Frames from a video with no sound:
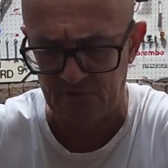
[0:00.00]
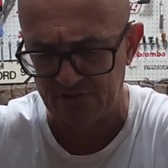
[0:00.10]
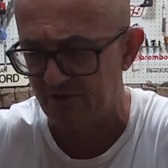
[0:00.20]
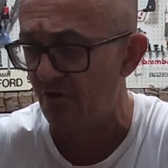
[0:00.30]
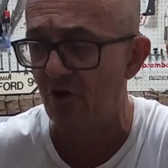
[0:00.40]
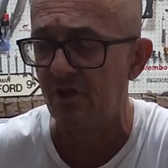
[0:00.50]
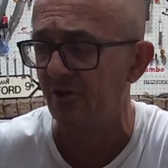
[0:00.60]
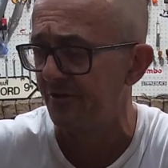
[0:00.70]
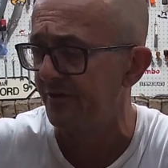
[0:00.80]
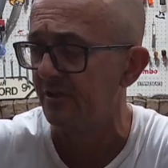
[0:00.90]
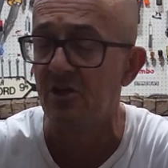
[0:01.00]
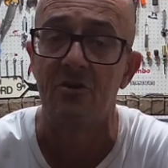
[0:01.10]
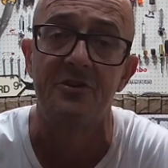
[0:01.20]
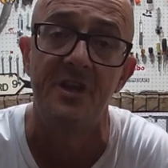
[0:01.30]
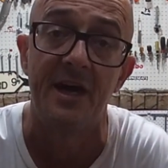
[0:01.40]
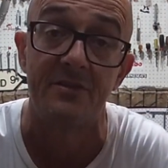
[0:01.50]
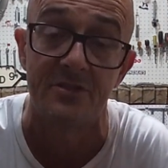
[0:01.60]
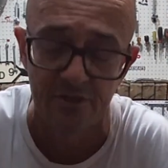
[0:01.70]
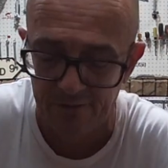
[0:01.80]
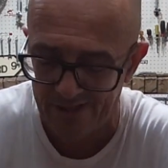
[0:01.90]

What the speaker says: It's a nylon lock nut too.